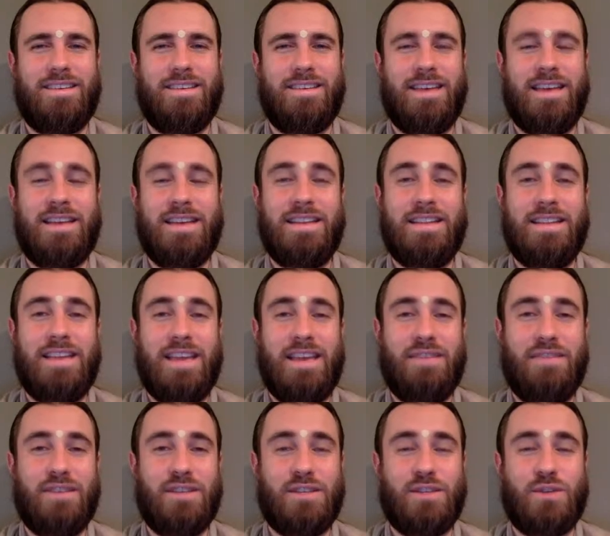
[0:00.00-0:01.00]
And the
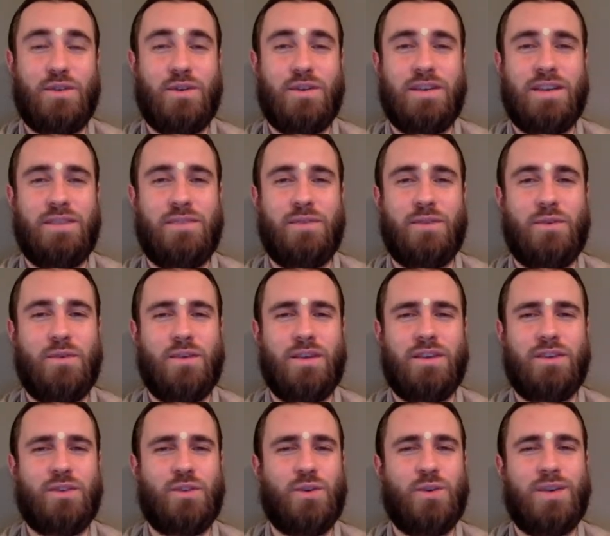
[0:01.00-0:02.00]
Devas thought they were
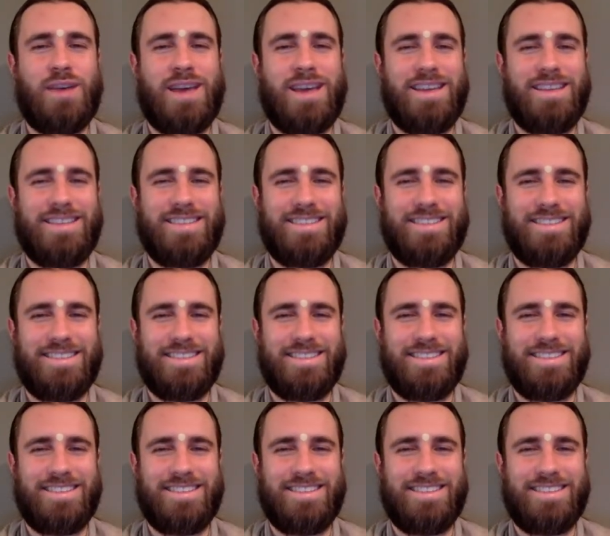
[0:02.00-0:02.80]
looking so nice.